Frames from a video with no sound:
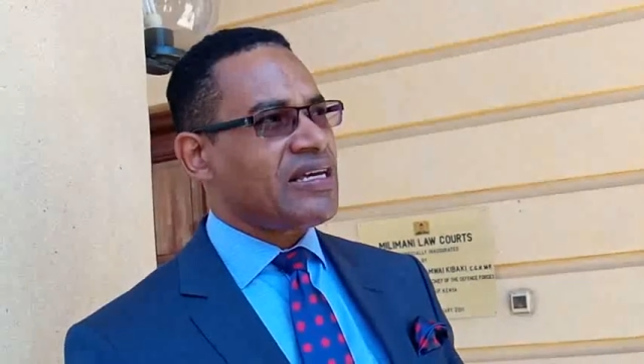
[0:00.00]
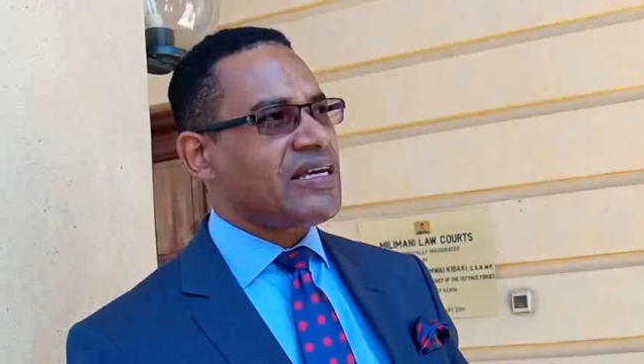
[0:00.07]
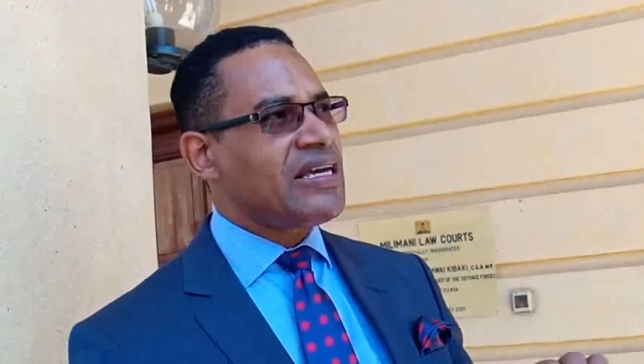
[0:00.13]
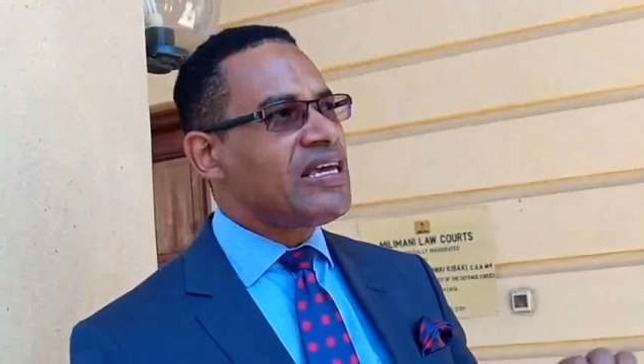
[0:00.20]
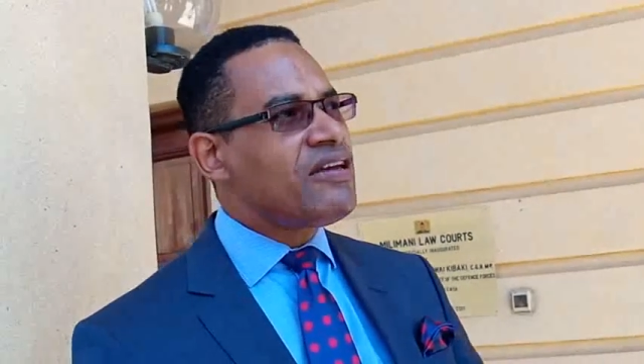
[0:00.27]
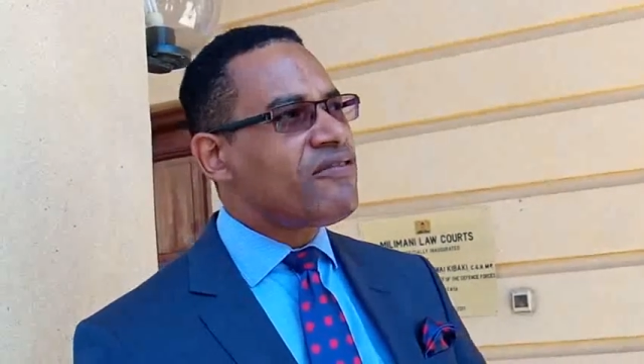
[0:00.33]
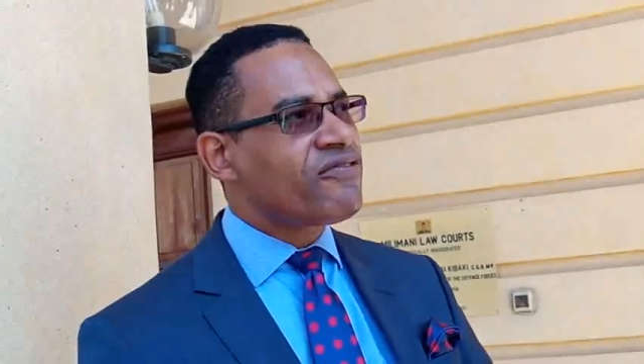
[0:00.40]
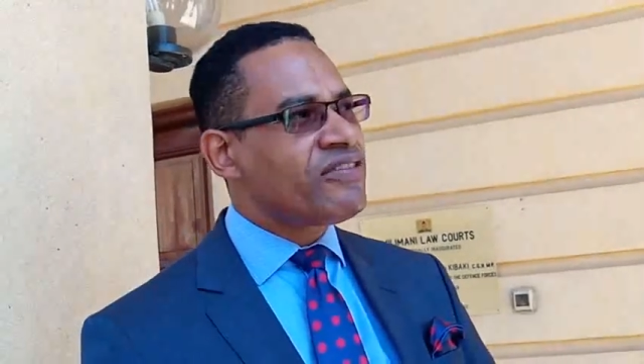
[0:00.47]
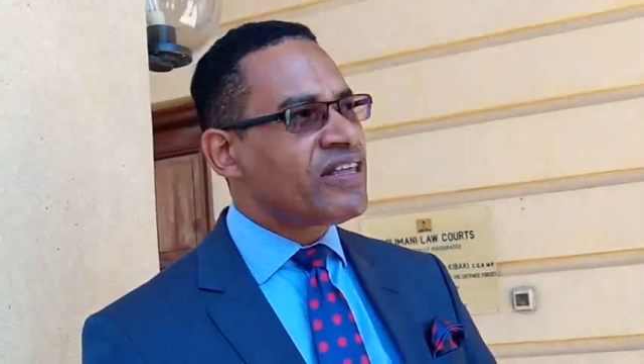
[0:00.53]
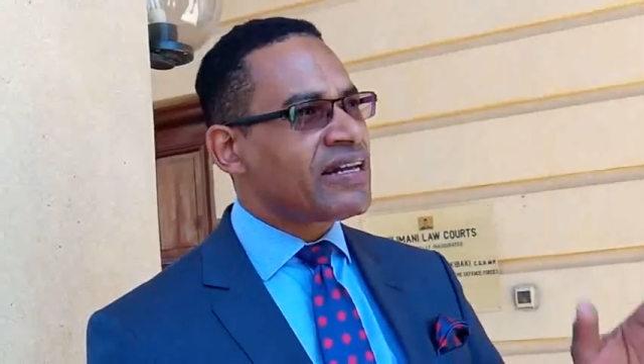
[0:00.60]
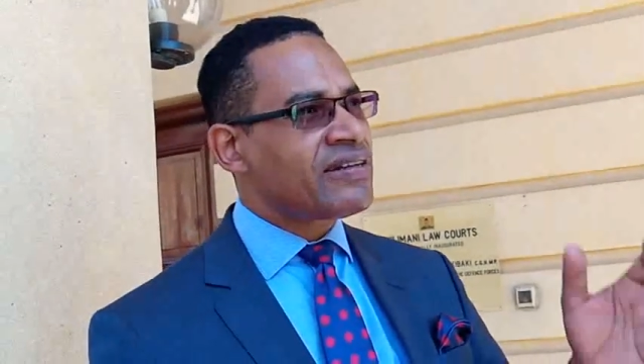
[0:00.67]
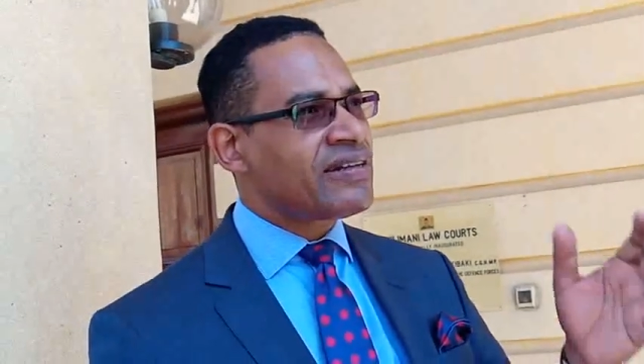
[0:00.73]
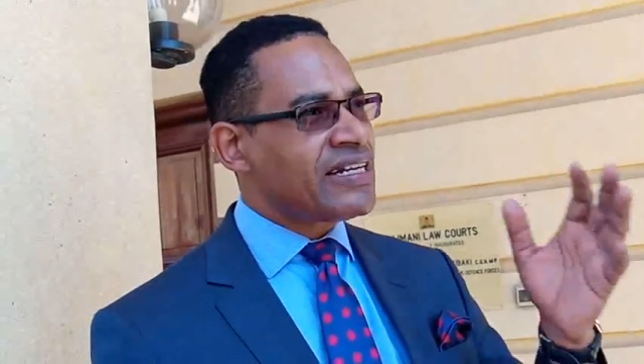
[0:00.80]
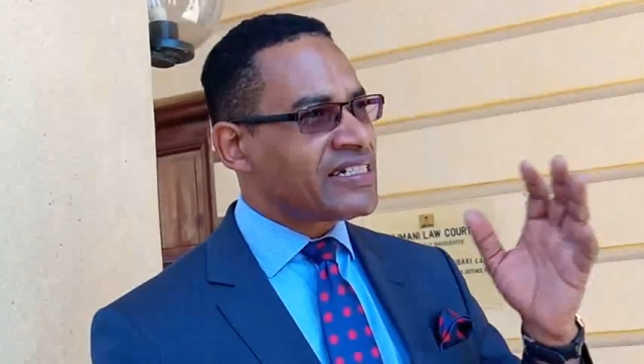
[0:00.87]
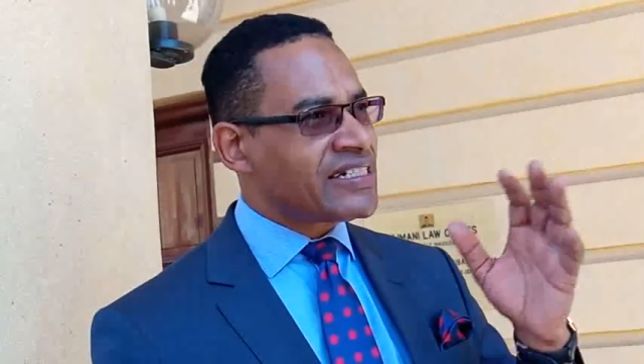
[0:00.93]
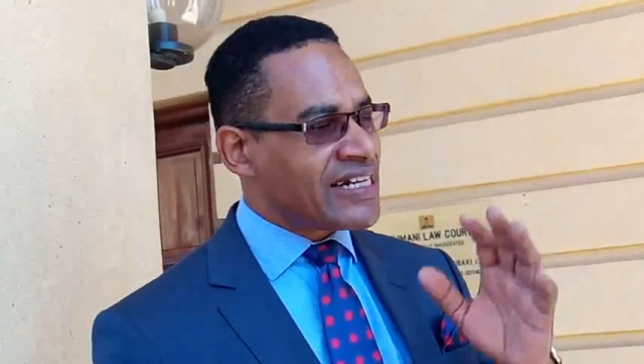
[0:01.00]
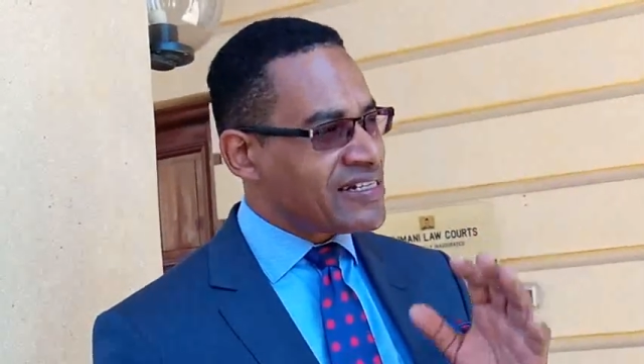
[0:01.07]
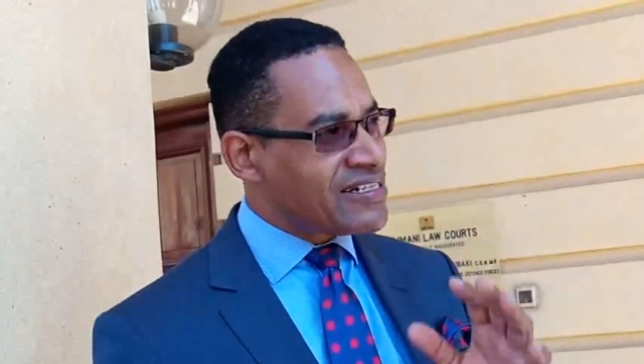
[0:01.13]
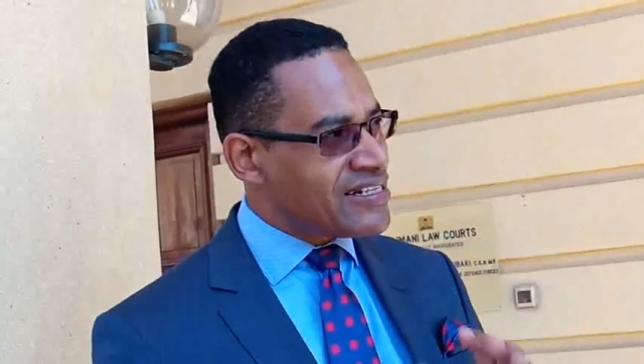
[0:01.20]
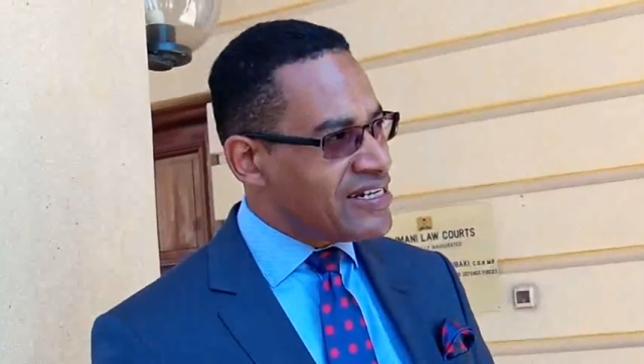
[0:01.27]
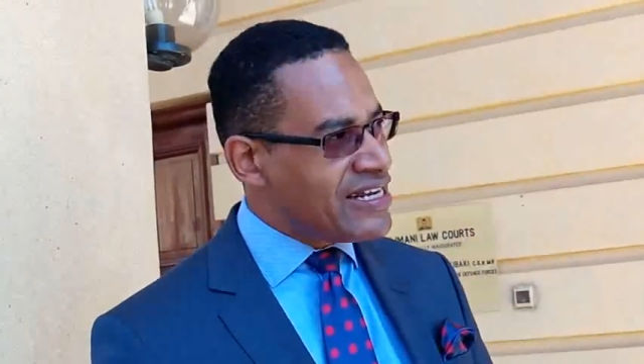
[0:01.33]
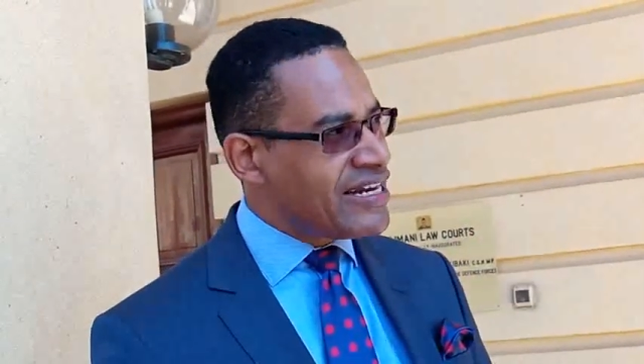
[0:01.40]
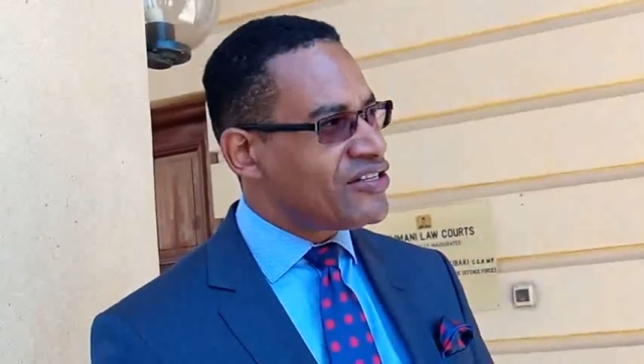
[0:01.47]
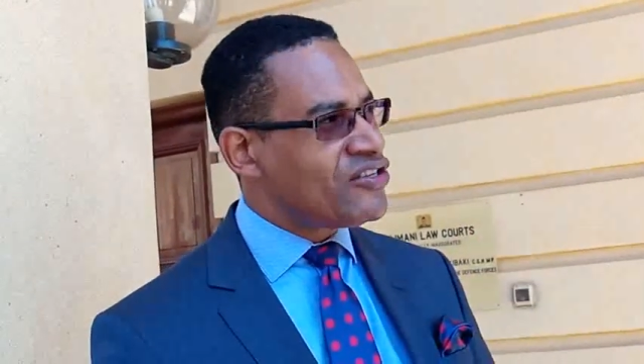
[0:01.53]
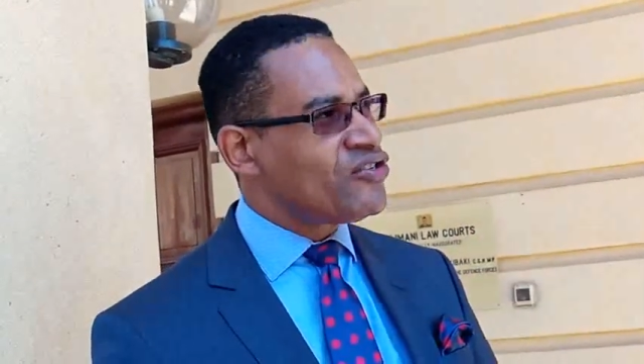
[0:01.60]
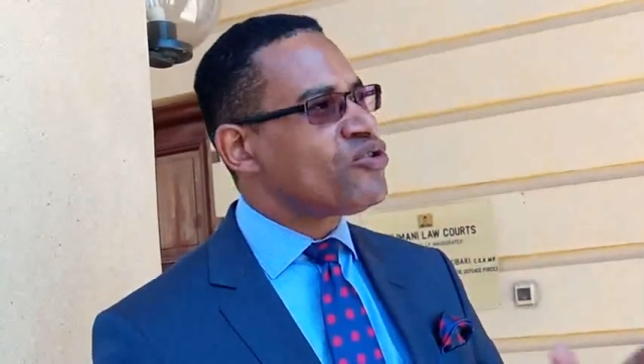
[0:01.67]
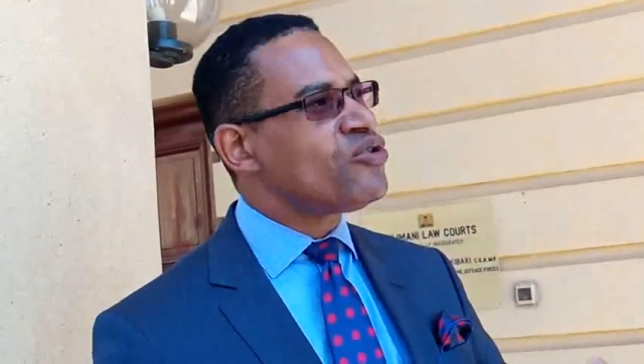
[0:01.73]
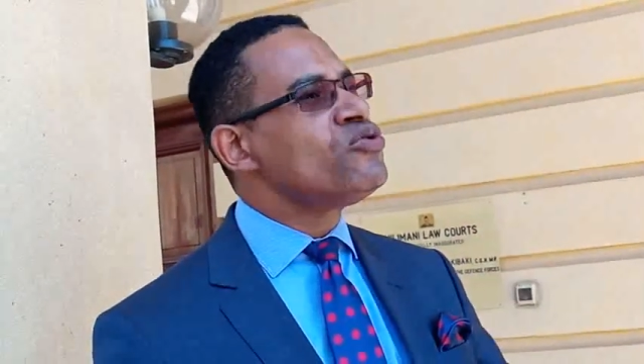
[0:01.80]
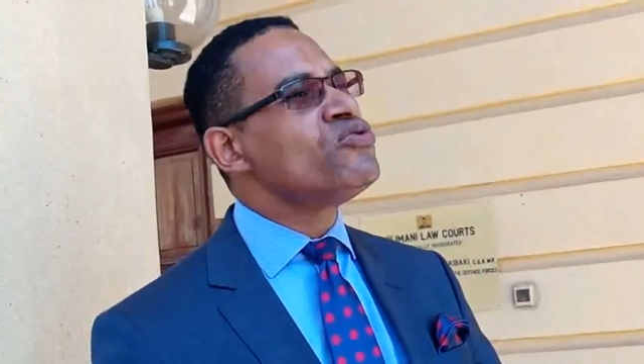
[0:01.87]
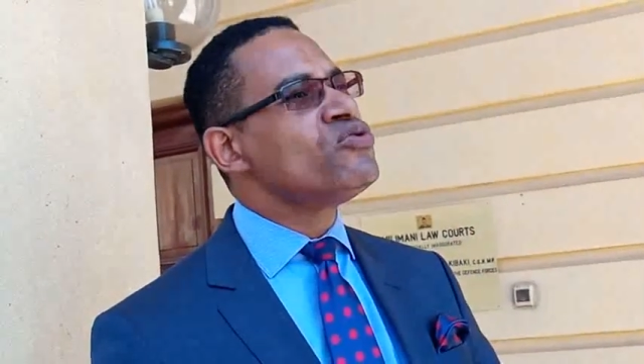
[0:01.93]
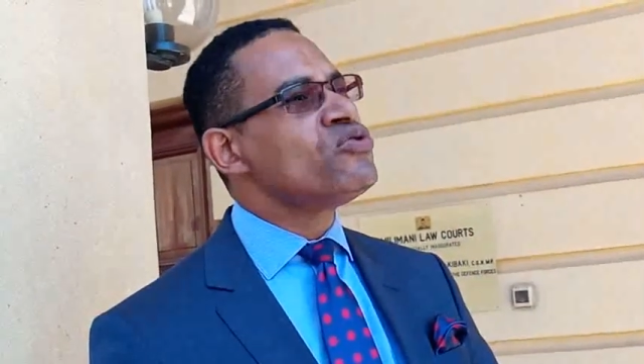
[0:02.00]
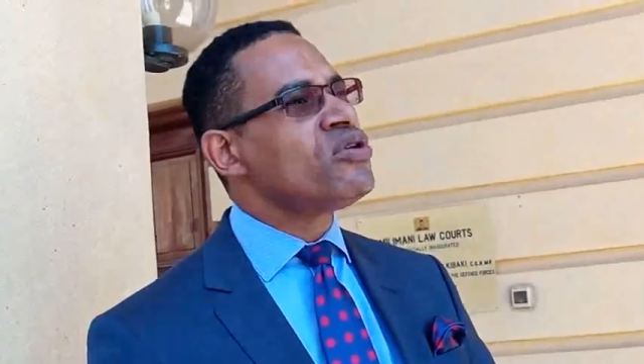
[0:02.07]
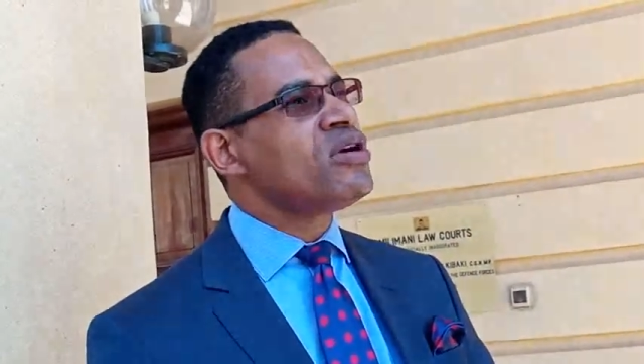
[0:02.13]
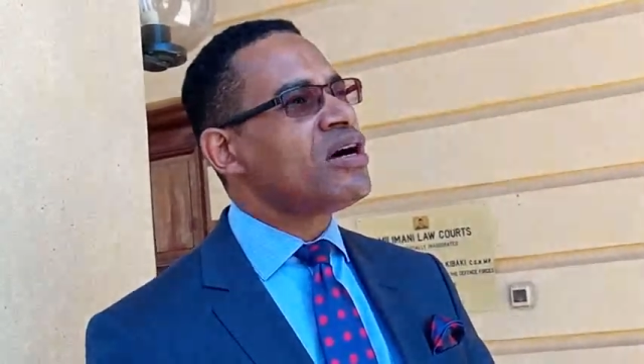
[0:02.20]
if then they translate to